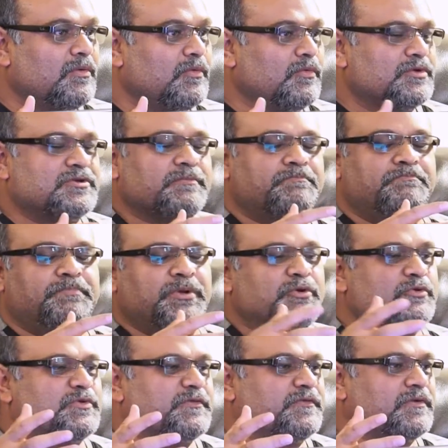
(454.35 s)
was a
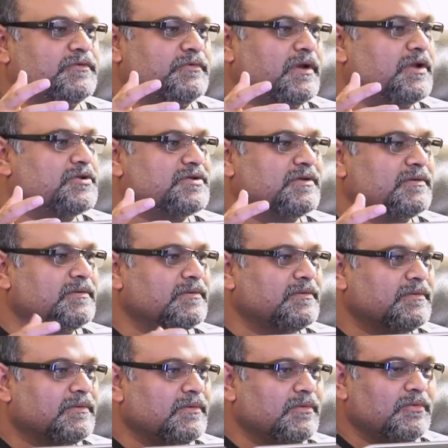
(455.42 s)
beautiful religion,
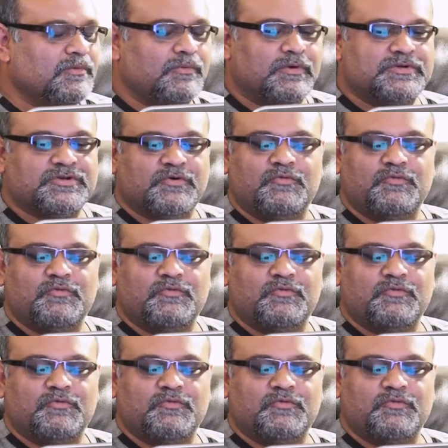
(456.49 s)
was